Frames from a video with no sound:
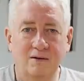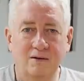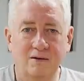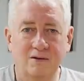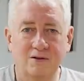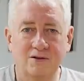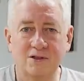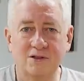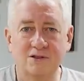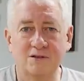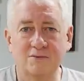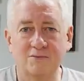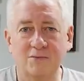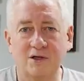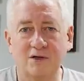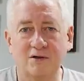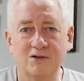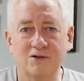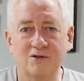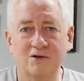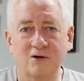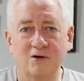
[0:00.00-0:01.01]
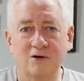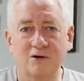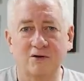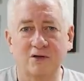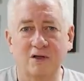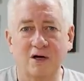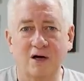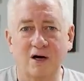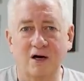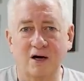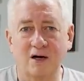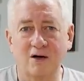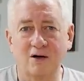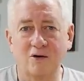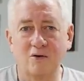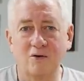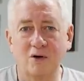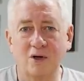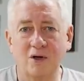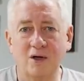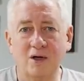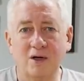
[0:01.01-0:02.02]
The system here is called the
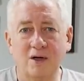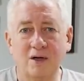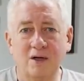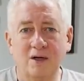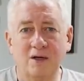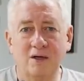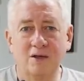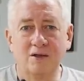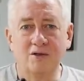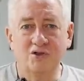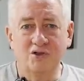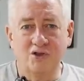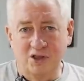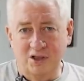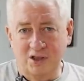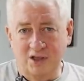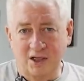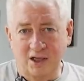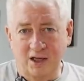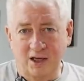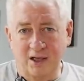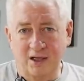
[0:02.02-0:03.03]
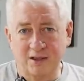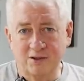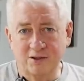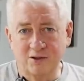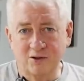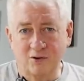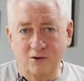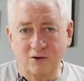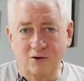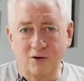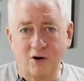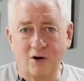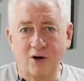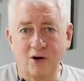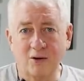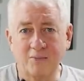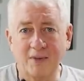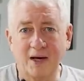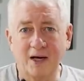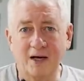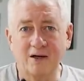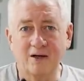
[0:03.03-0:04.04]
Auto GCAS, or
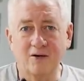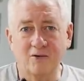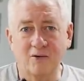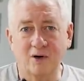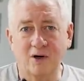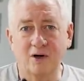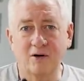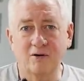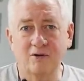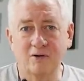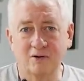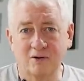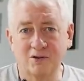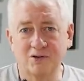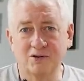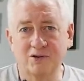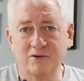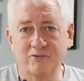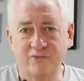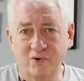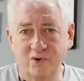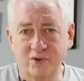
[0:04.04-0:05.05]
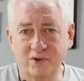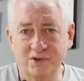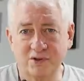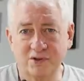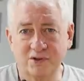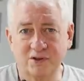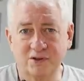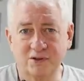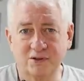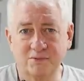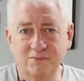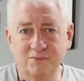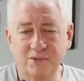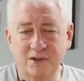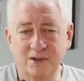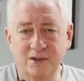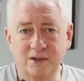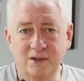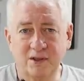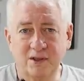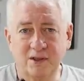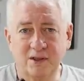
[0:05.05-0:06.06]
Automatic Ground Collision Avoidance System,
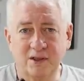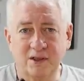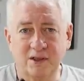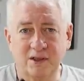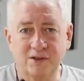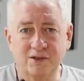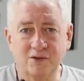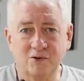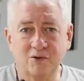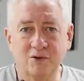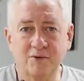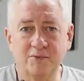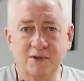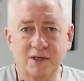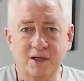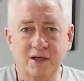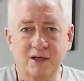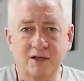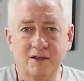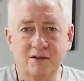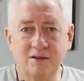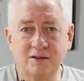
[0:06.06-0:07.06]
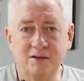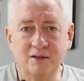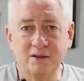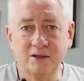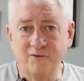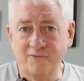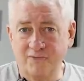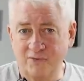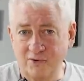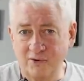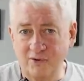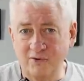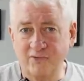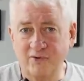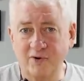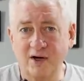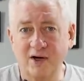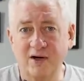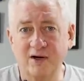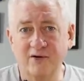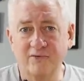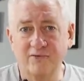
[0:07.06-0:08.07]
and it's going to be added to the
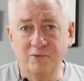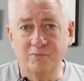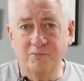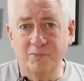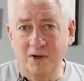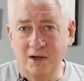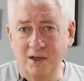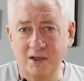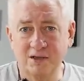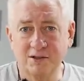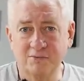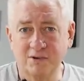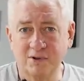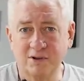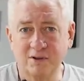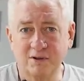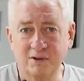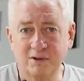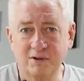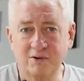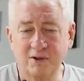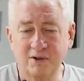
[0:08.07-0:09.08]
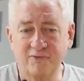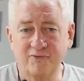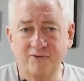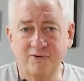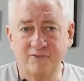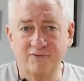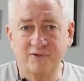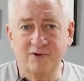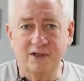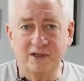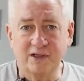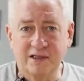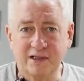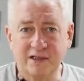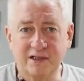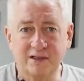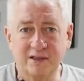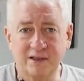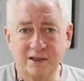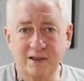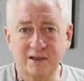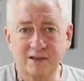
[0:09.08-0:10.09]
F-35 and possibly the new
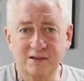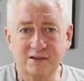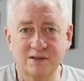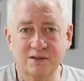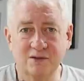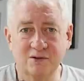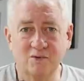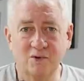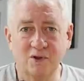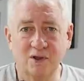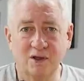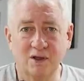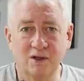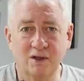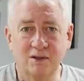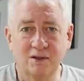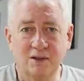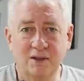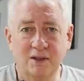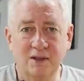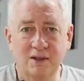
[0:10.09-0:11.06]
F-15EX as well.